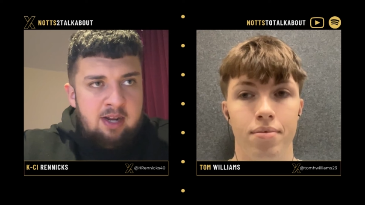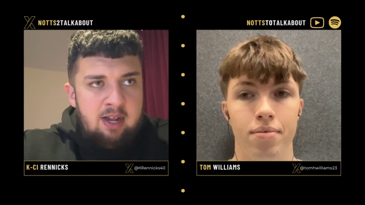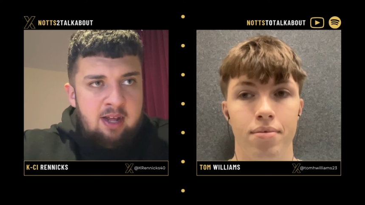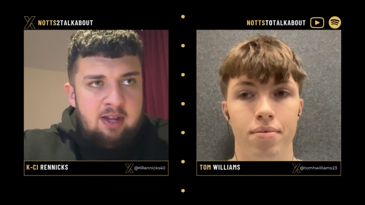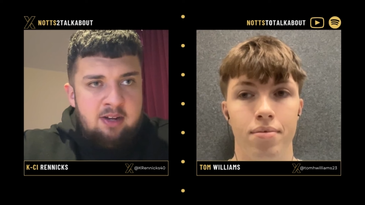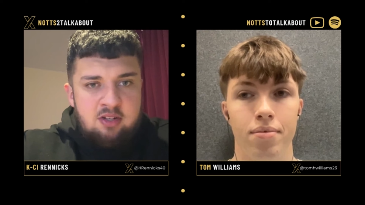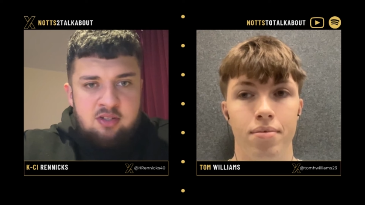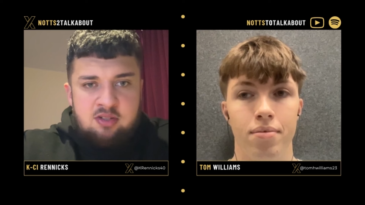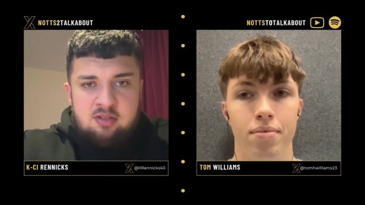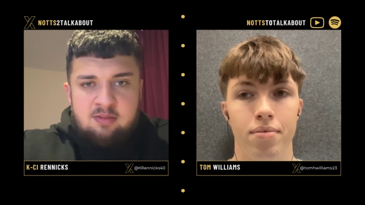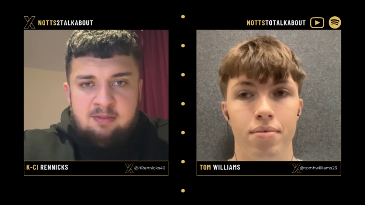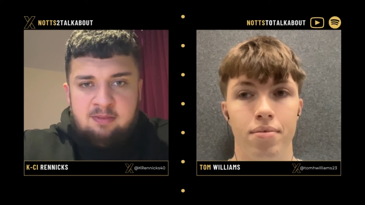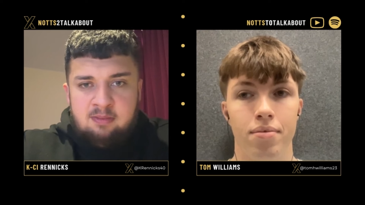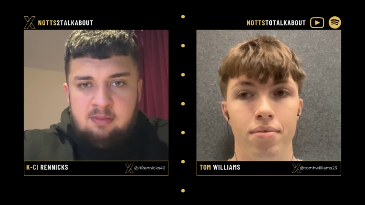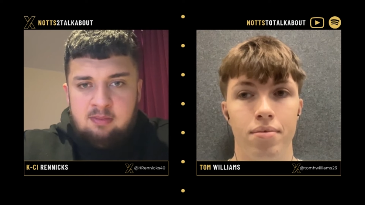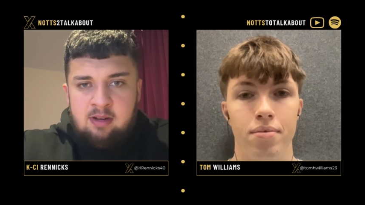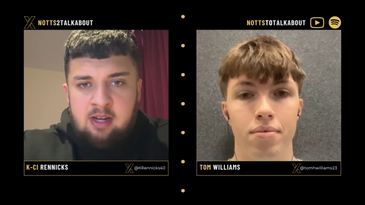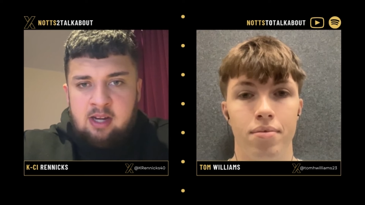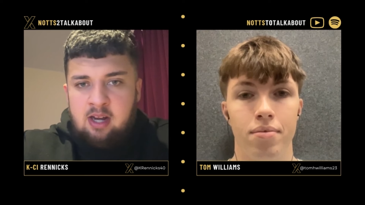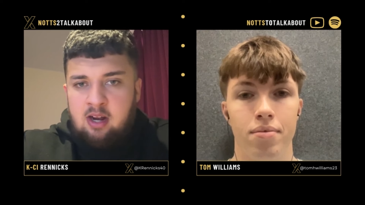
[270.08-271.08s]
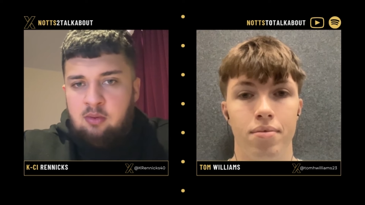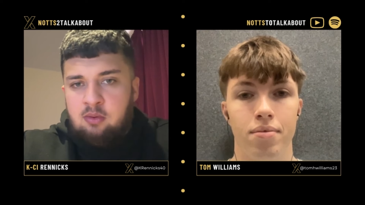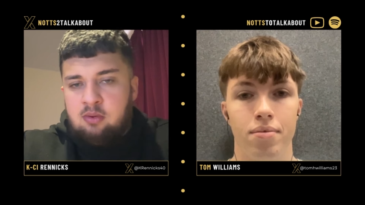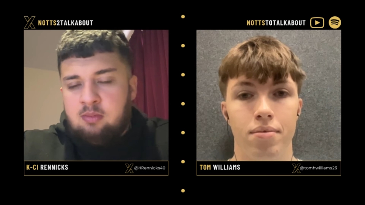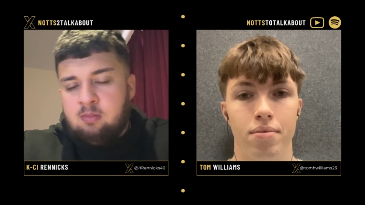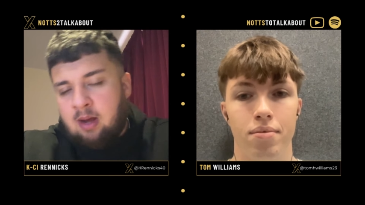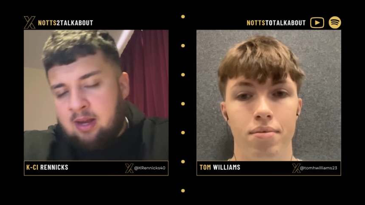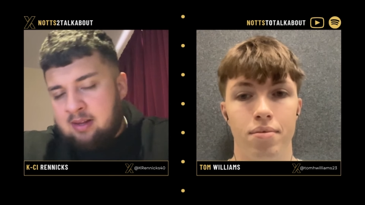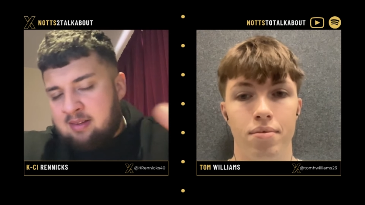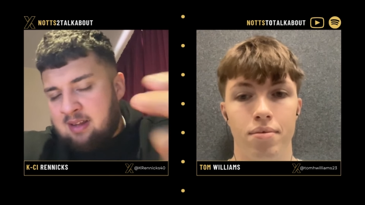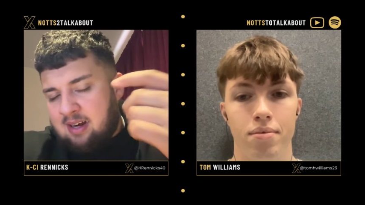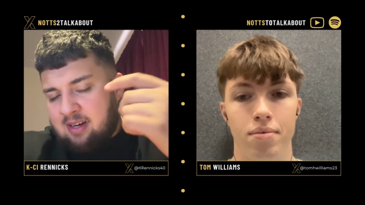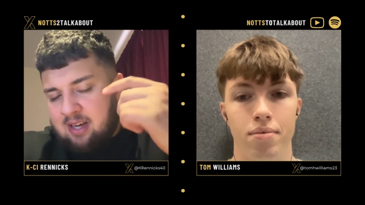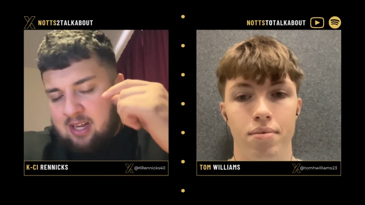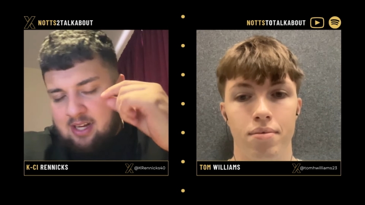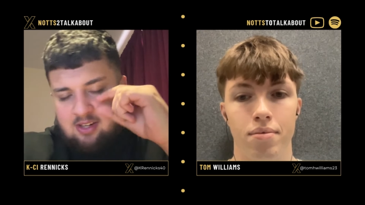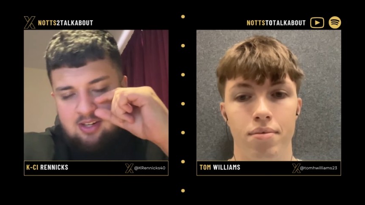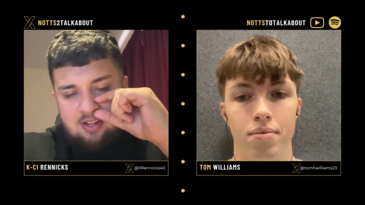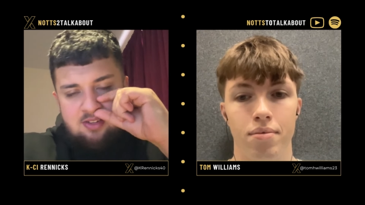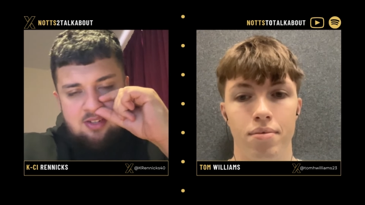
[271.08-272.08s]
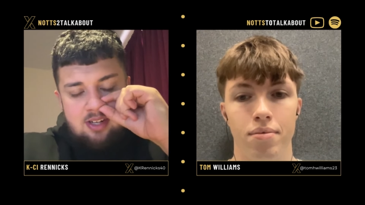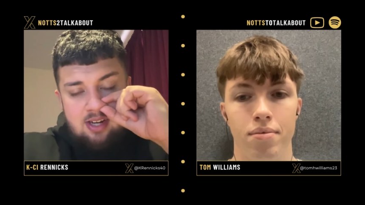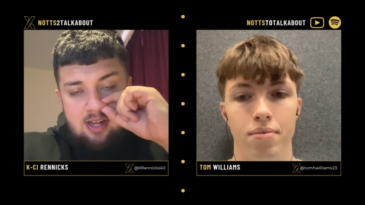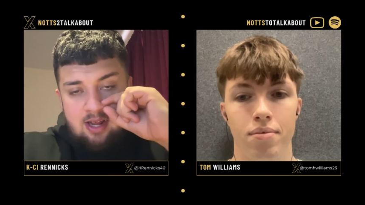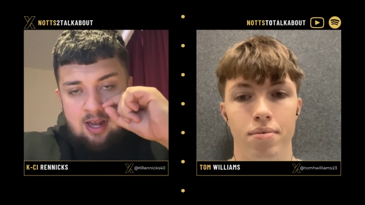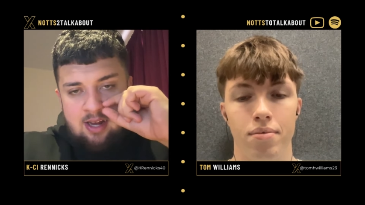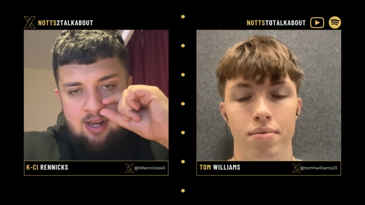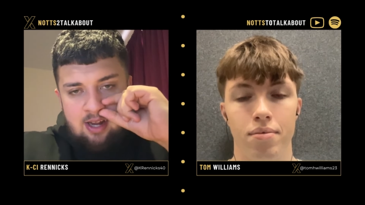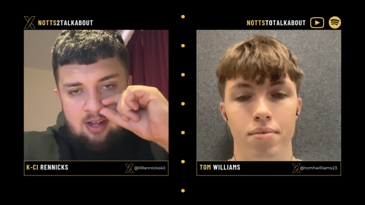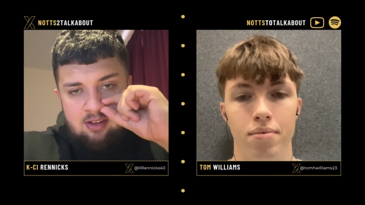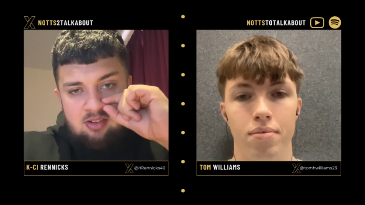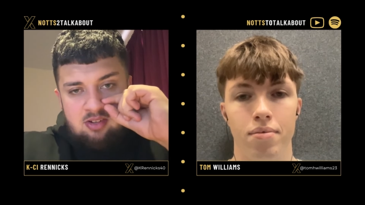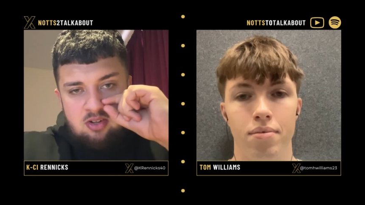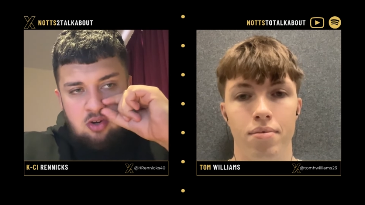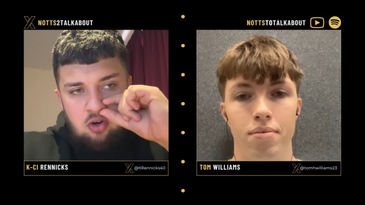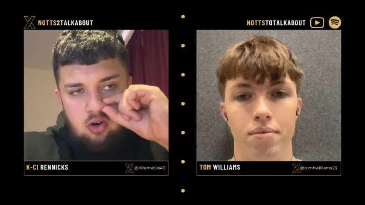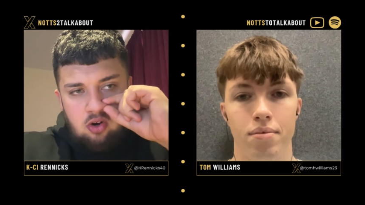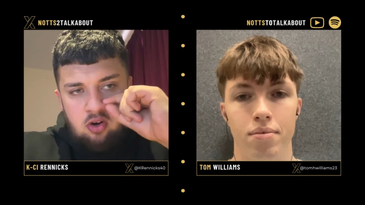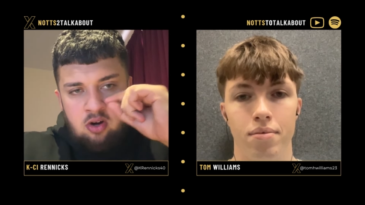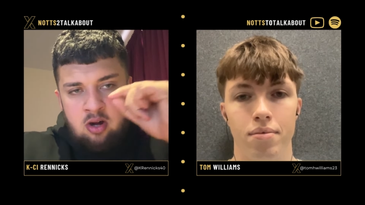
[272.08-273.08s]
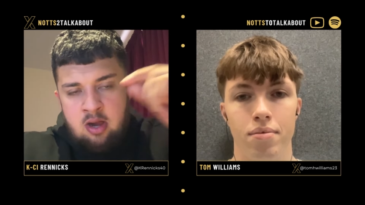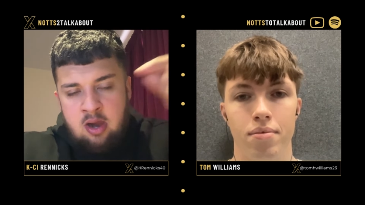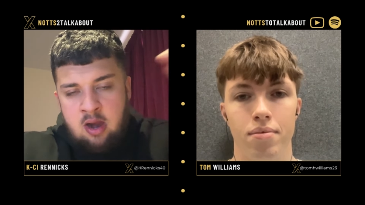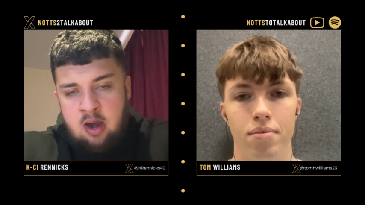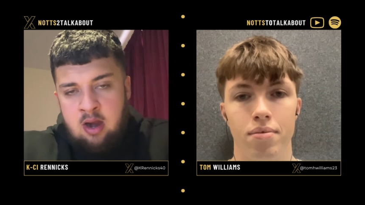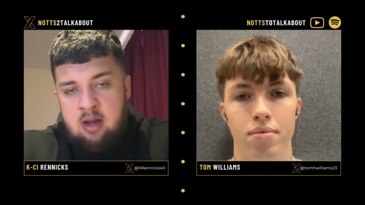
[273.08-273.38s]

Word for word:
Speaker 1: where they're just you know attacking on us and they, and they score.